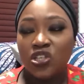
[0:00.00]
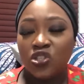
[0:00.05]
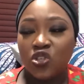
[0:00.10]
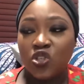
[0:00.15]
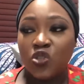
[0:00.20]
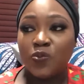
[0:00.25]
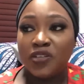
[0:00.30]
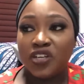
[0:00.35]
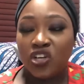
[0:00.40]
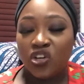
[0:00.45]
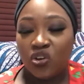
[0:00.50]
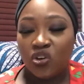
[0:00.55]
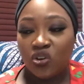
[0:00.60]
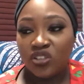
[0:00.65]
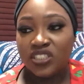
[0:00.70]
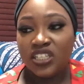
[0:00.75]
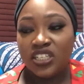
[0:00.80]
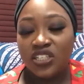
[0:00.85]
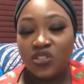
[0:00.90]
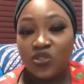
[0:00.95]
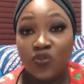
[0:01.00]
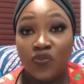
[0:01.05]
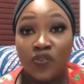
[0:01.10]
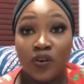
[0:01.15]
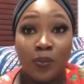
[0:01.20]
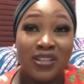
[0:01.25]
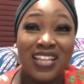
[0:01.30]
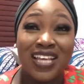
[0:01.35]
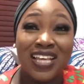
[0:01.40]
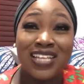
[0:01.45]
So it's been a long day so
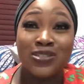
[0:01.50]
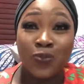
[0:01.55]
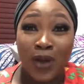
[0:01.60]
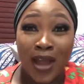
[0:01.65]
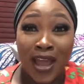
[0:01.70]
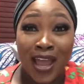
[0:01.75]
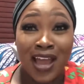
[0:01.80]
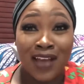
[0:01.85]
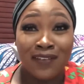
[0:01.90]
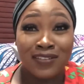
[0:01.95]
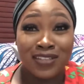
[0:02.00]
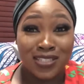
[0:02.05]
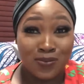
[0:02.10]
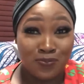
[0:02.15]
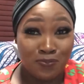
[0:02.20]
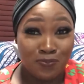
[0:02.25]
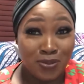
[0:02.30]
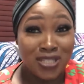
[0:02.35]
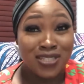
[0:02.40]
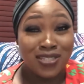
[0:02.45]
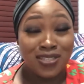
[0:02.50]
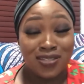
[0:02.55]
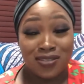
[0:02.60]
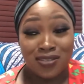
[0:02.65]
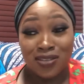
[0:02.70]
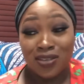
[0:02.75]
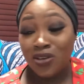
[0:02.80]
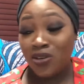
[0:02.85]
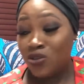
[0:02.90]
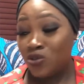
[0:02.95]
far, but that's why I have this
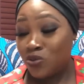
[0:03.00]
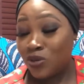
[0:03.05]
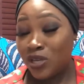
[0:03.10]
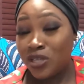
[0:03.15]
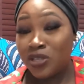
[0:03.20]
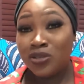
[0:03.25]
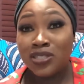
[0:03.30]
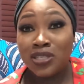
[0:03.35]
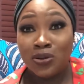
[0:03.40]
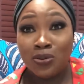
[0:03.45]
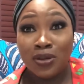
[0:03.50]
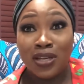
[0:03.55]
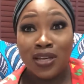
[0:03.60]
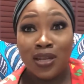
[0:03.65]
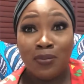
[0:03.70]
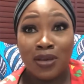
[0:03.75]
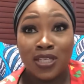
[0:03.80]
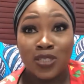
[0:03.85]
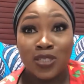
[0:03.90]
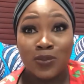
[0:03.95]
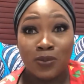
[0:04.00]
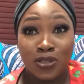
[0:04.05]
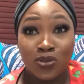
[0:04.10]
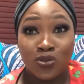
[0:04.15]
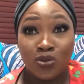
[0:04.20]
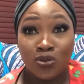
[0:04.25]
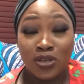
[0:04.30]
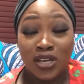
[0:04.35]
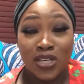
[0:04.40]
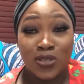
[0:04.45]
beats. So I just said, okay, let me explain
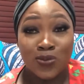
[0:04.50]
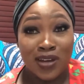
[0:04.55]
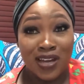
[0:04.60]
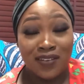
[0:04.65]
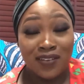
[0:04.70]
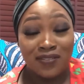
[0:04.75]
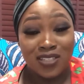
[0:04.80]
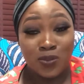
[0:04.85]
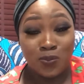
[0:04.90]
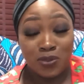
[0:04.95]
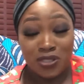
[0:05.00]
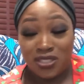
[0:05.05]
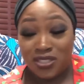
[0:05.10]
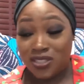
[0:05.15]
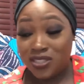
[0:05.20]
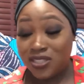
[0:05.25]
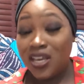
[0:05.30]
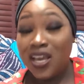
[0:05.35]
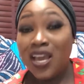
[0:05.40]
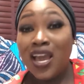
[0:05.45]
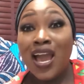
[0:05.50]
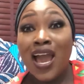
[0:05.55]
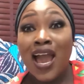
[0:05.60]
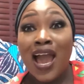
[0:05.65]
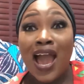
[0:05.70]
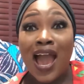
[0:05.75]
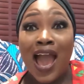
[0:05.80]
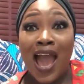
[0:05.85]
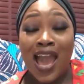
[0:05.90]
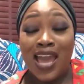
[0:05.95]
to you guys why I have this beats.
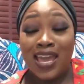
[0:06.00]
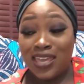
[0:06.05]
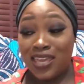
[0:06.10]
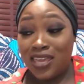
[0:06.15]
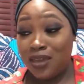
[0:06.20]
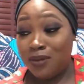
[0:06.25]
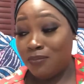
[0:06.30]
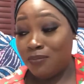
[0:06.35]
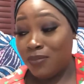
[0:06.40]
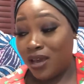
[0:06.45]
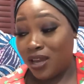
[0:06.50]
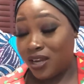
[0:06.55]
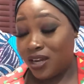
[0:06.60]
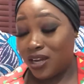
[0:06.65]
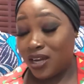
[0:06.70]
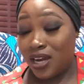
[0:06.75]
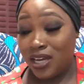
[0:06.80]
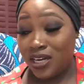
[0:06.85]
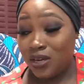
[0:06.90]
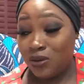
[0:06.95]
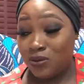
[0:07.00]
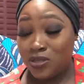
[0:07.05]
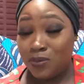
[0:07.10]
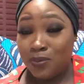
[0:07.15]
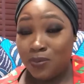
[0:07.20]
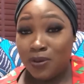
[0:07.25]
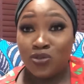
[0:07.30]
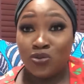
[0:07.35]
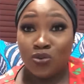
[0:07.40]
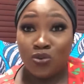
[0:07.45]
I came back and I was
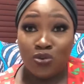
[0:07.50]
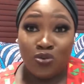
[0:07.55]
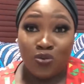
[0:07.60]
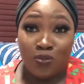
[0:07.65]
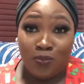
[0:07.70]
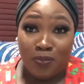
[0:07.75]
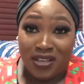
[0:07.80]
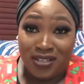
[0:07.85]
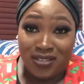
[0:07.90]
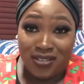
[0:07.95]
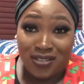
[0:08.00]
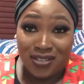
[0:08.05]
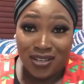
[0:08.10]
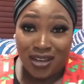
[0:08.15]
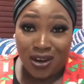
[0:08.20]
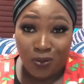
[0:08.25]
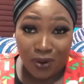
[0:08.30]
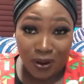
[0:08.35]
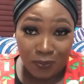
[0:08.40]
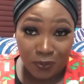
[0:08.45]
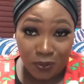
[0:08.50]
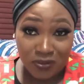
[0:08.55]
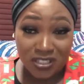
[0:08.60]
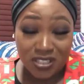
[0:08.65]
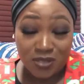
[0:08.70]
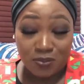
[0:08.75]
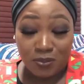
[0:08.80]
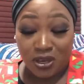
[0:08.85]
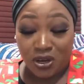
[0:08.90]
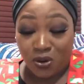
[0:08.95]
about to go to bed and wipe off
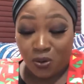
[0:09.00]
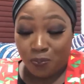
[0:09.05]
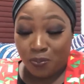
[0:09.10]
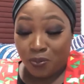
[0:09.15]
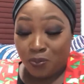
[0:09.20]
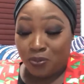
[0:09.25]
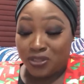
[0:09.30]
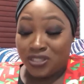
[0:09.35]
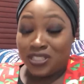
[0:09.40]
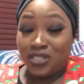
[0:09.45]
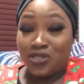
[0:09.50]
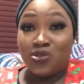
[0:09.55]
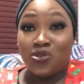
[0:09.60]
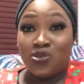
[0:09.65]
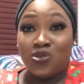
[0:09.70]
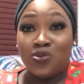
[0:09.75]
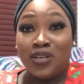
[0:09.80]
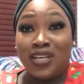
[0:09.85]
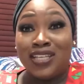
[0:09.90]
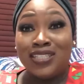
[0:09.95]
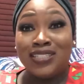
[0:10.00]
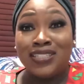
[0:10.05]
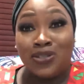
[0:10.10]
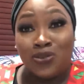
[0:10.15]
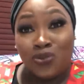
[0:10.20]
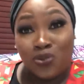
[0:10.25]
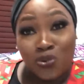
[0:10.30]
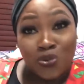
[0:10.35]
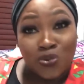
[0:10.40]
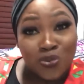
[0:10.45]
this makeup, but as usual, I
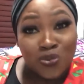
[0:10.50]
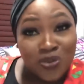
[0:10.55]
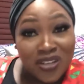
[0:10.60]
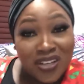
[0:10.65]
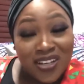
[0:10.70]
said no.